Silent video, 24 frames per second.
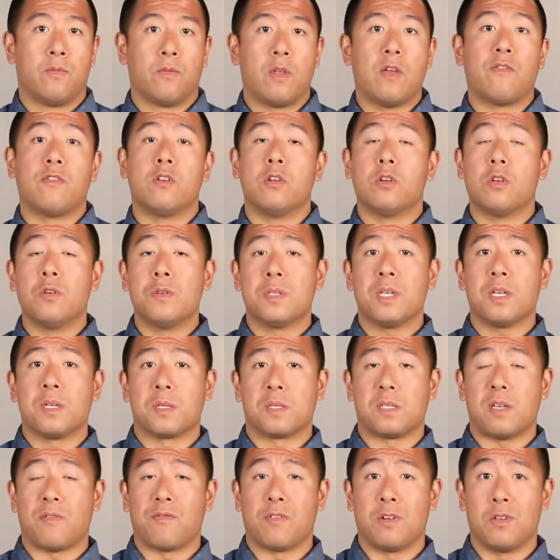If you're using a
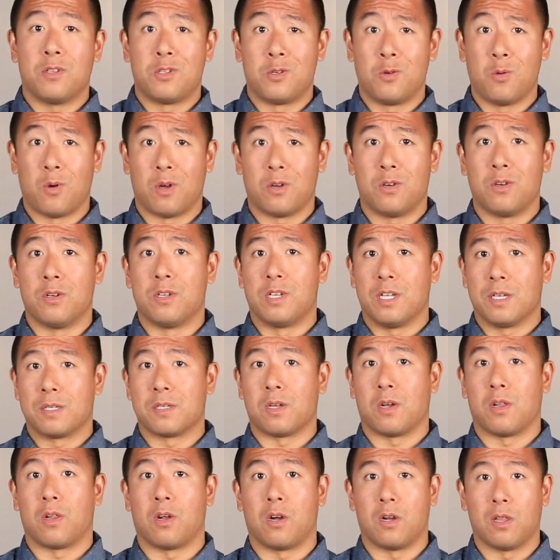70-200
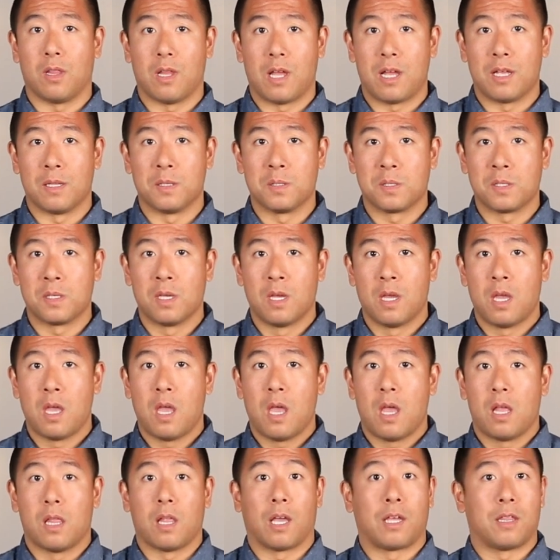DSLR lens
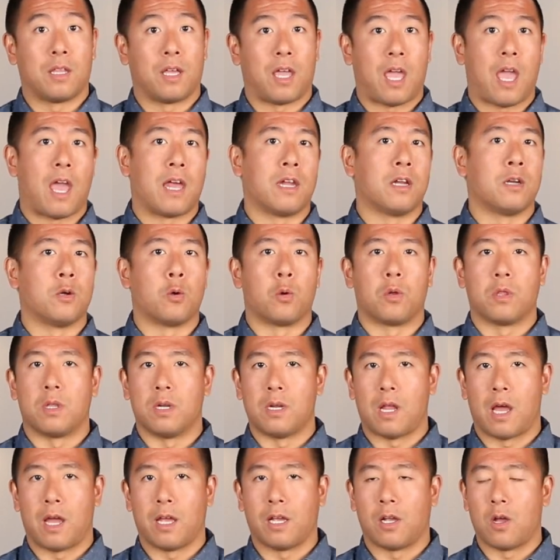like the Canon or
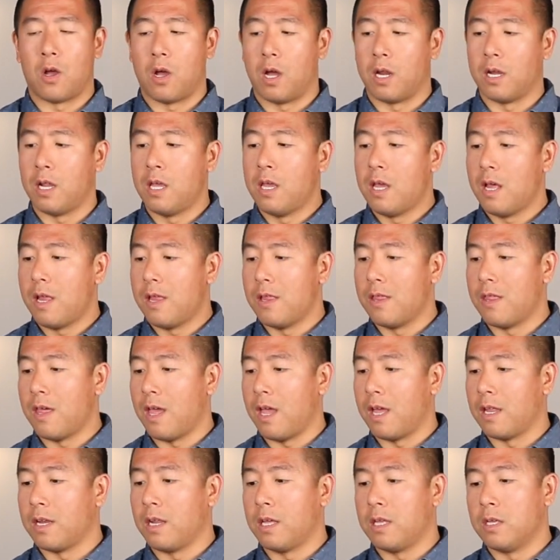the Nikon,
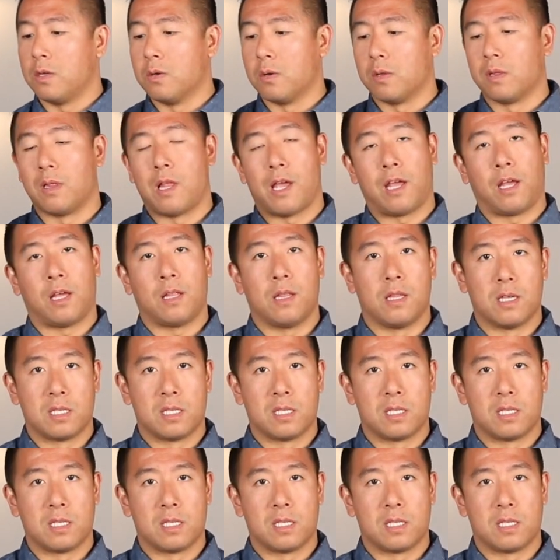then you'll like